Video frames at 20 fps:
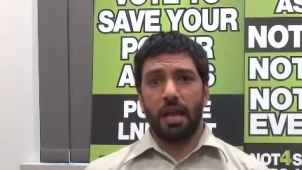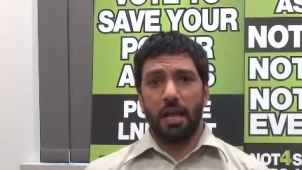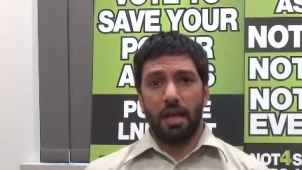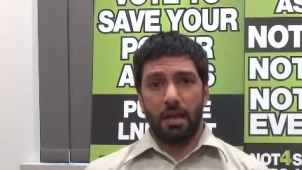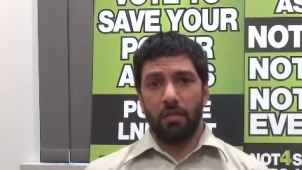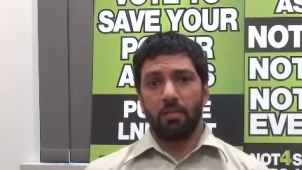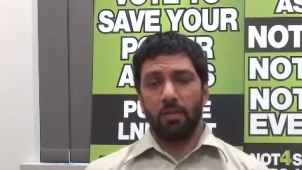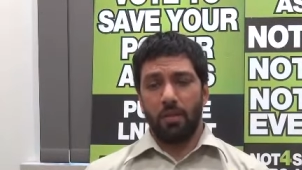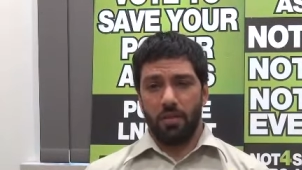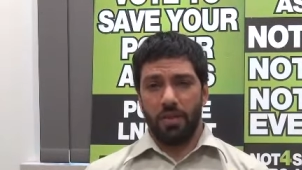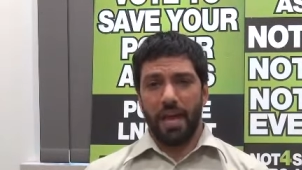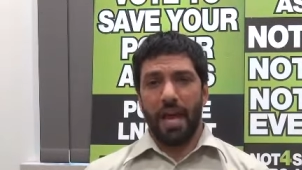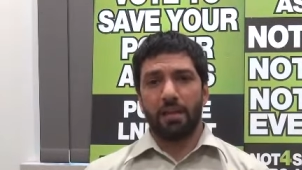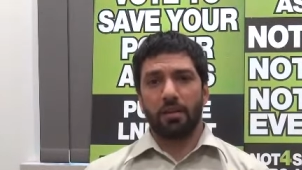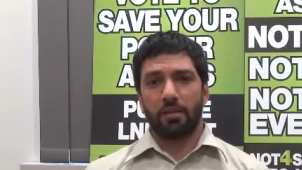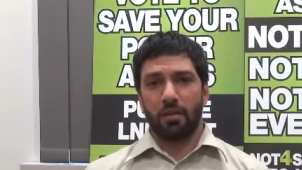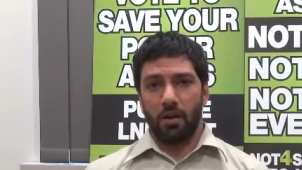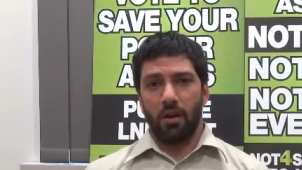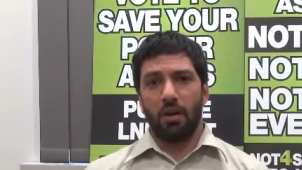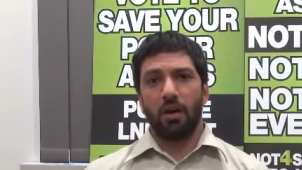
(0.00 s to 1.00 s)

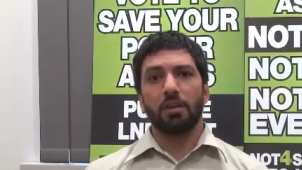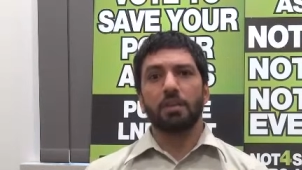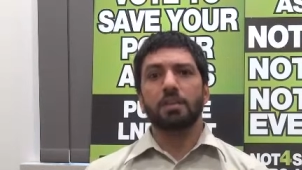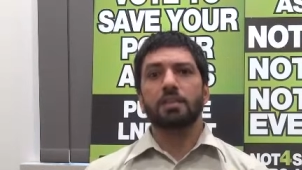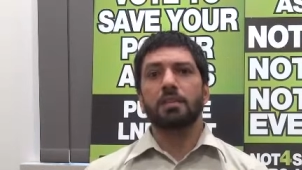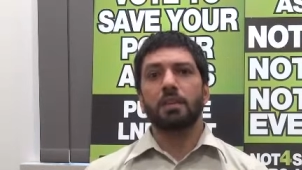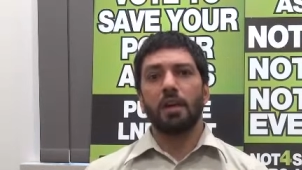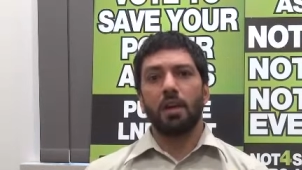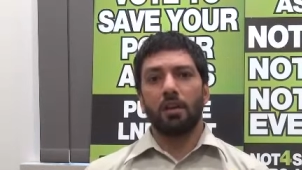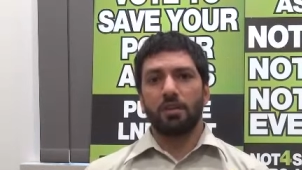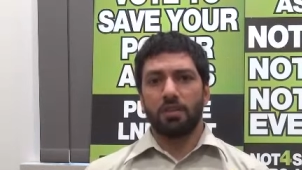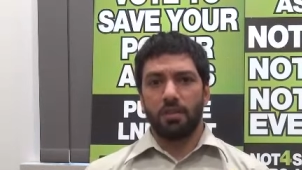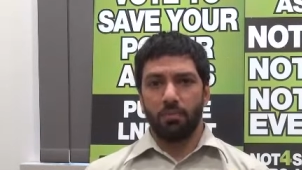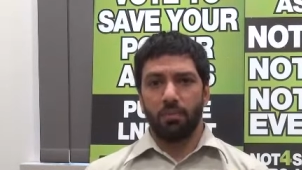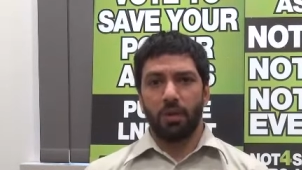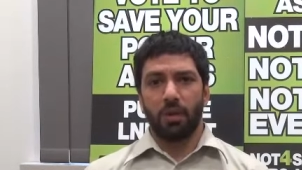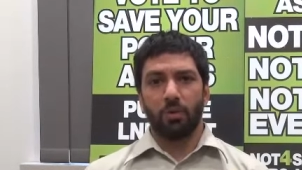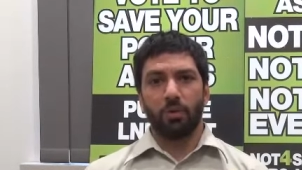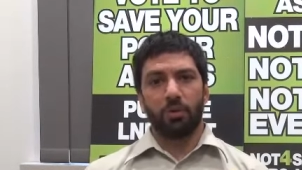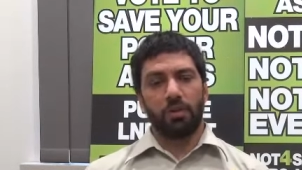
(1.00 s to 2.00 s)
that cost to
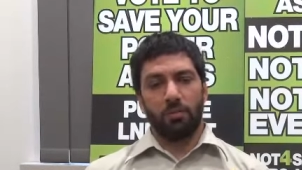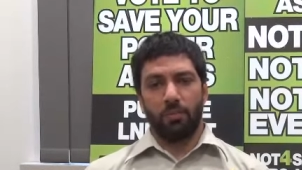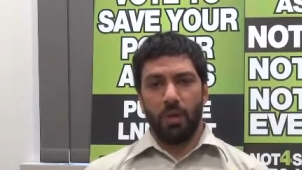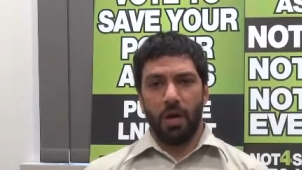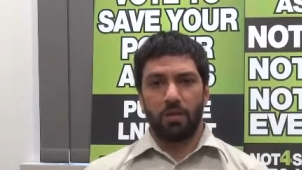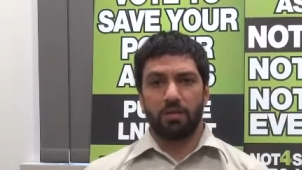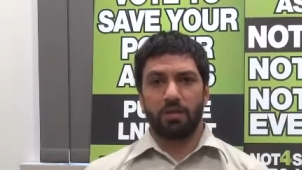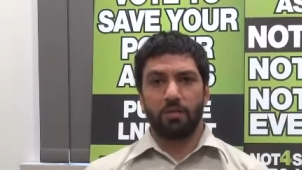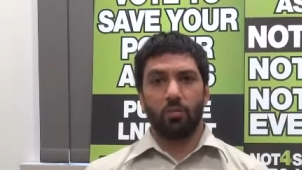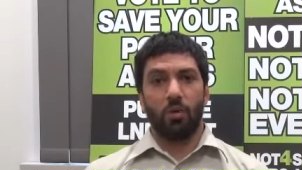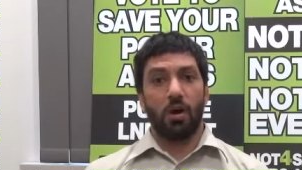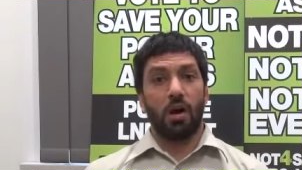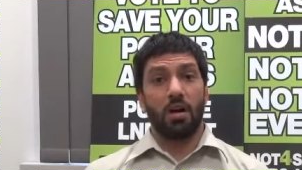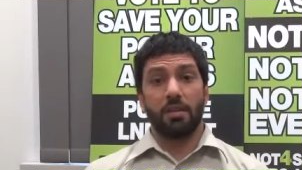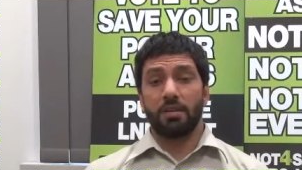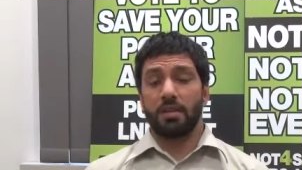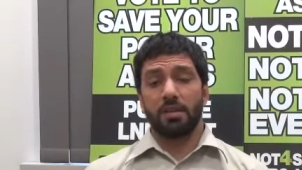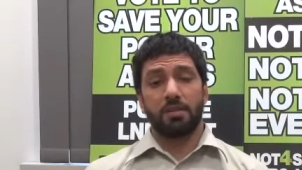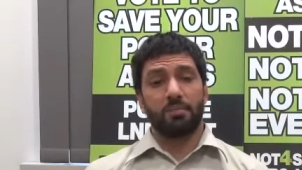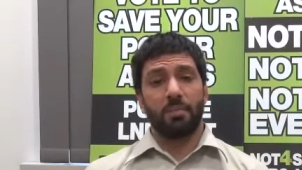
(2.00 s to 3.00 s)
build poles and
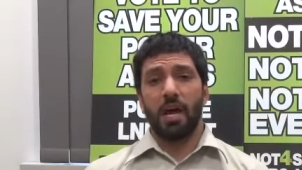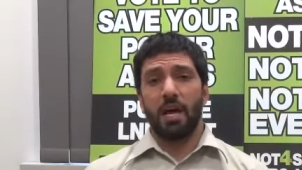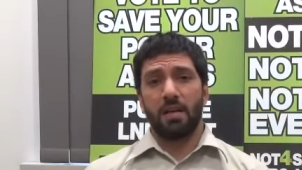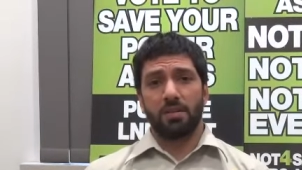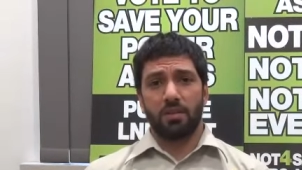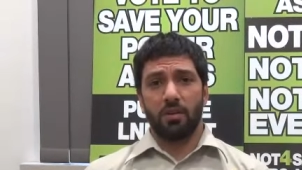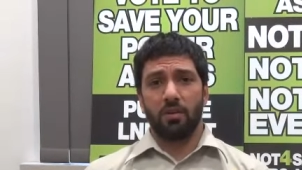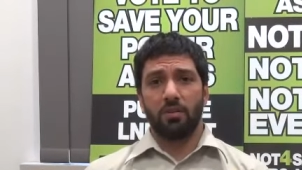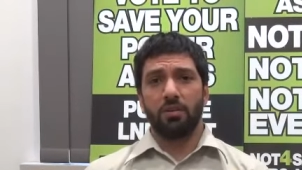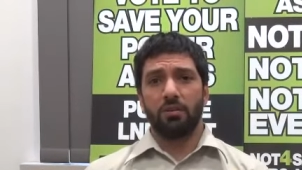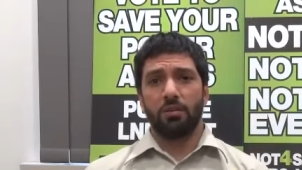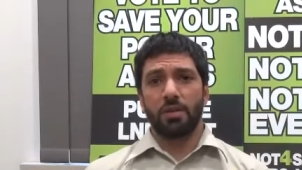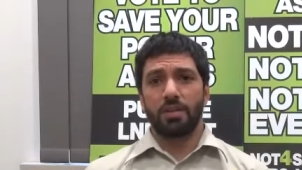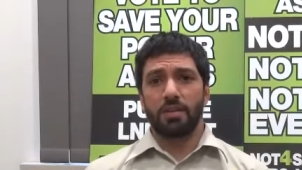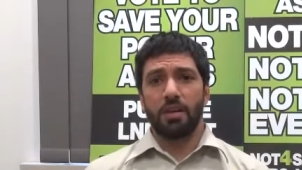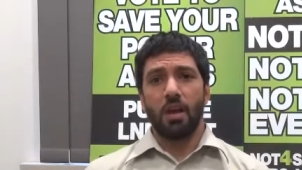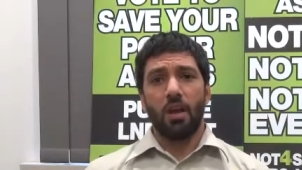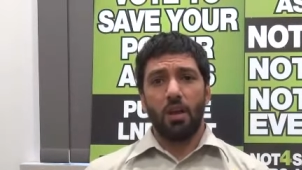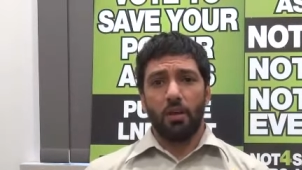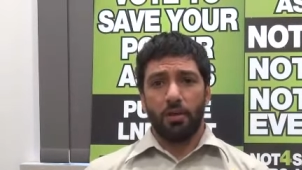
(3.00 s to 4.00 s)
wires is passed on to
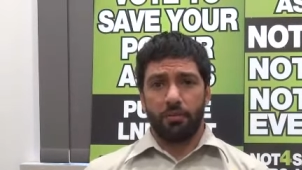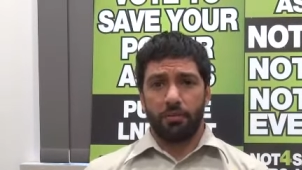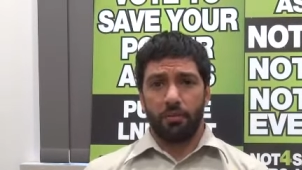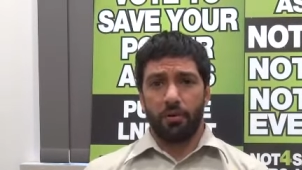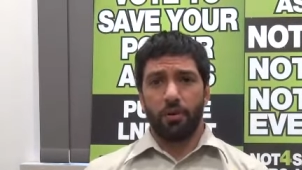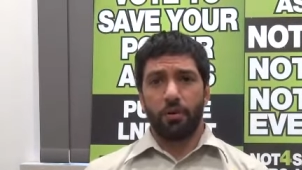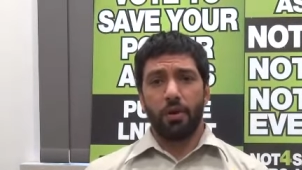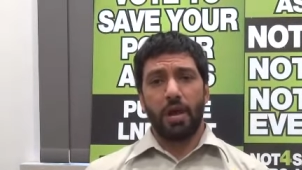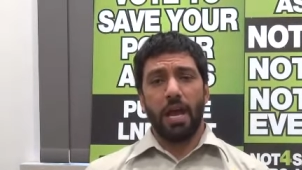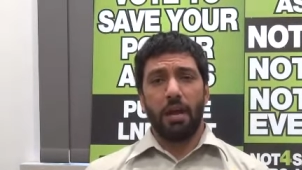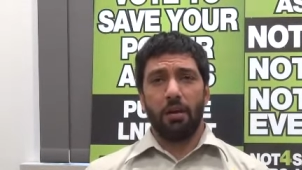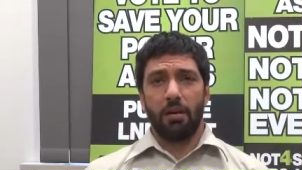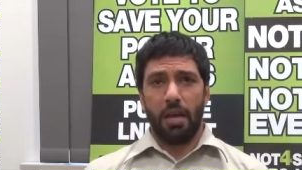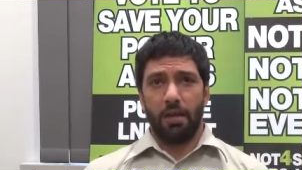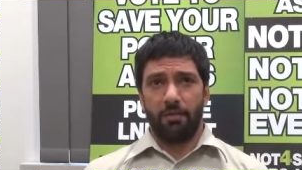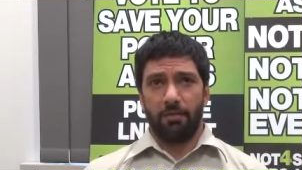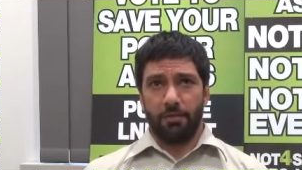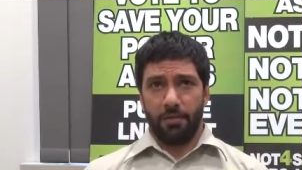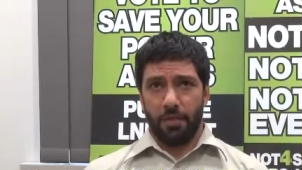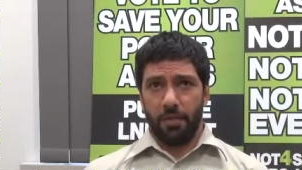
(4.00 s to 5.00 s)
us through
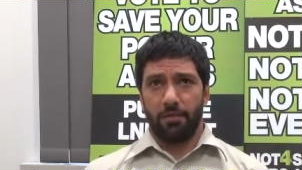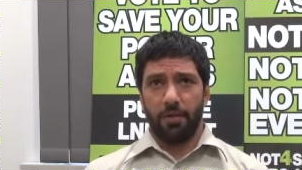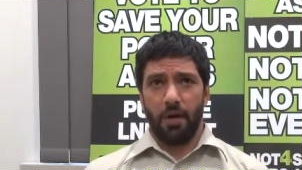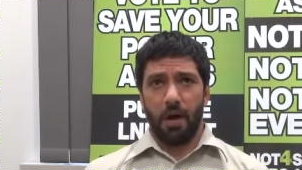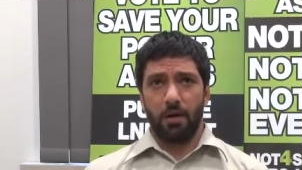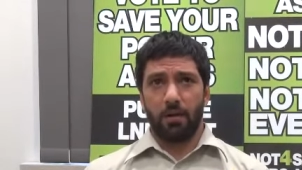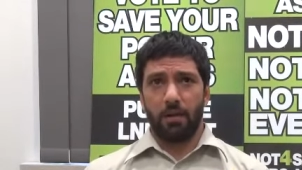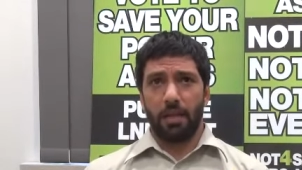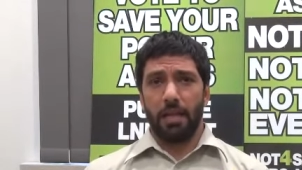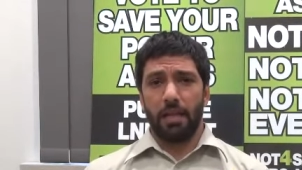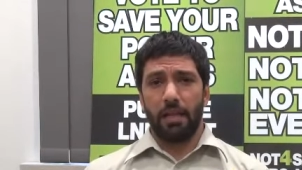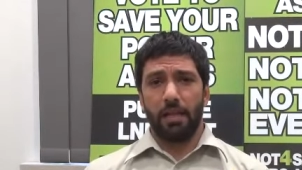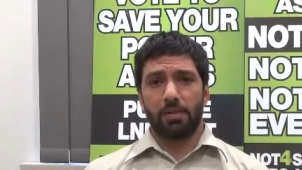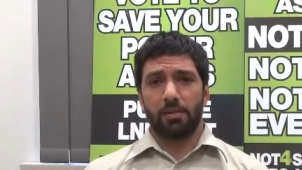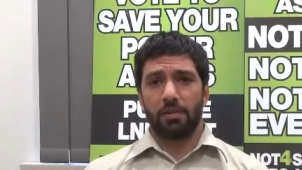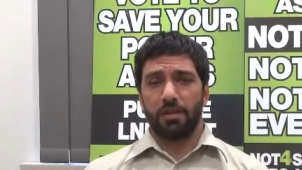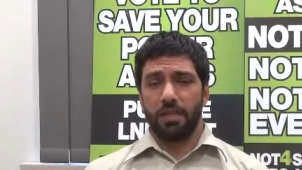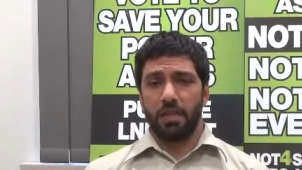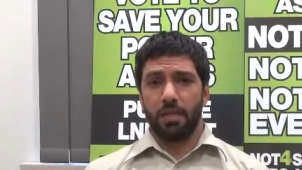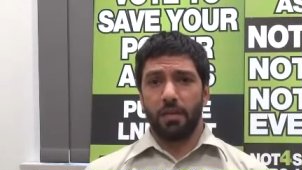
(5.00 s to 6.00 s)
the final
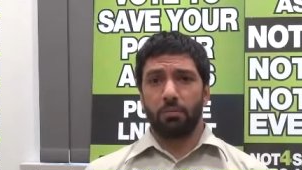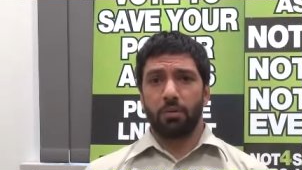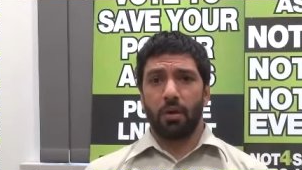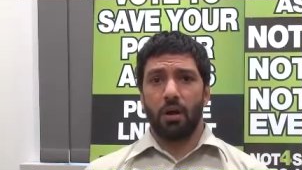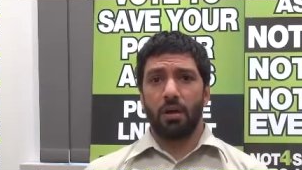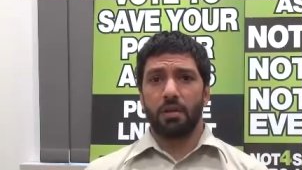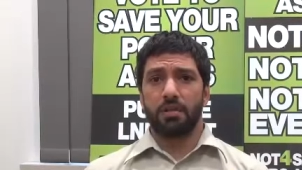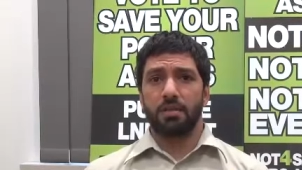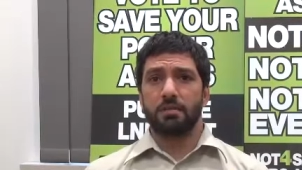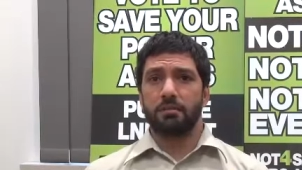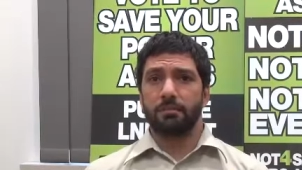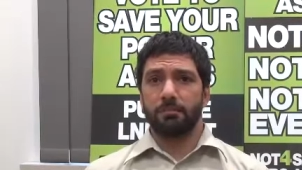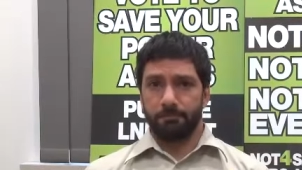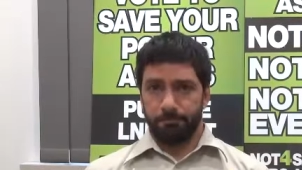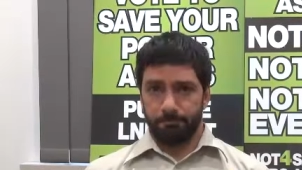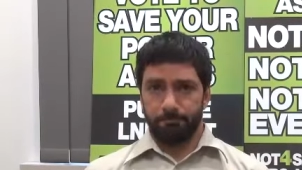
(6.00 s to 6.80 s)
electricity price.